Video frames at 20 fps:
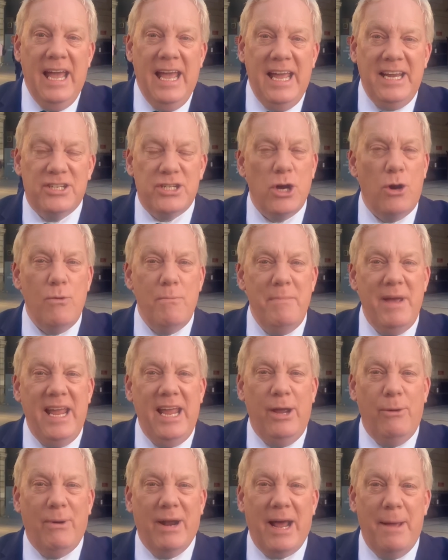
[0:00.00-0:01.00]
He told
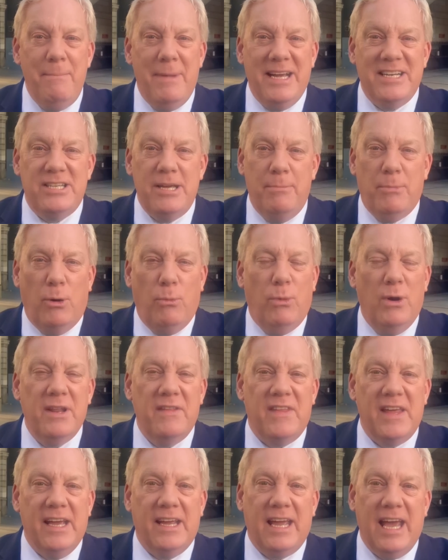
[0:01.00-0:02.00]
me when I met him on one
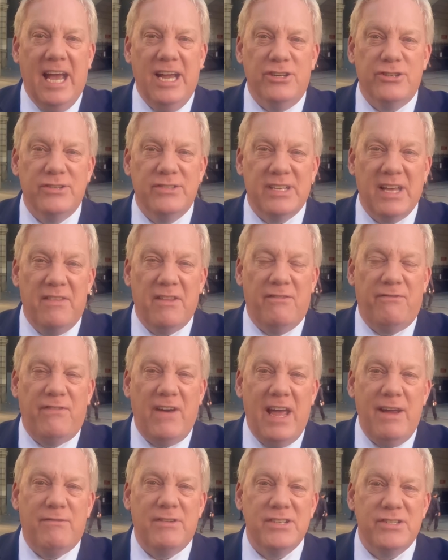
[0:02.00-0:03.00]
of the occasions that the
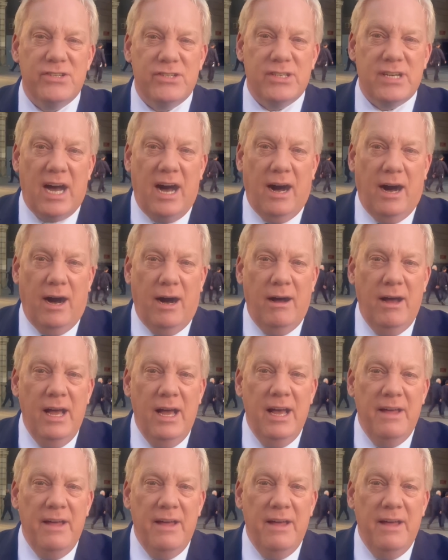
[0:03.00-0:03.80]
favourite star